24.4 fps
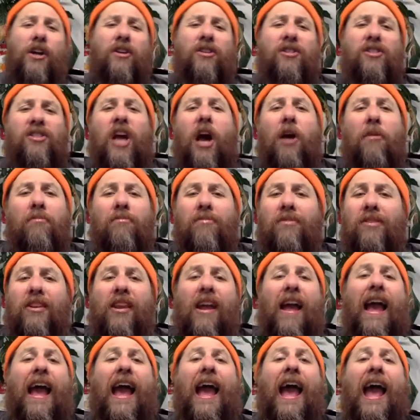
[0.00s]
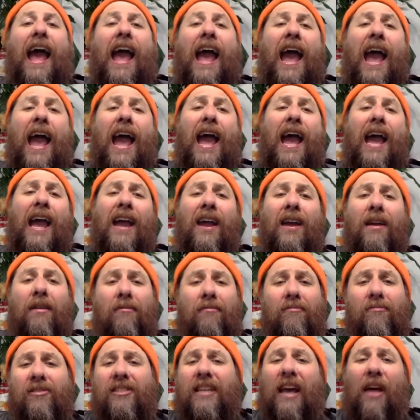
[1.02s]

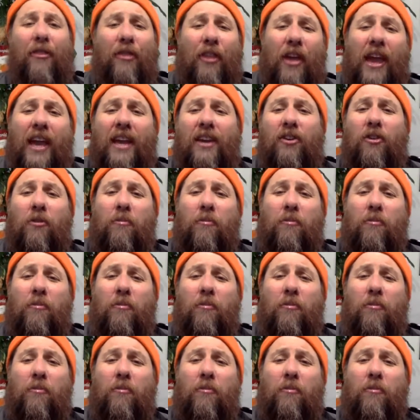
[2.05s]
Sometimes I think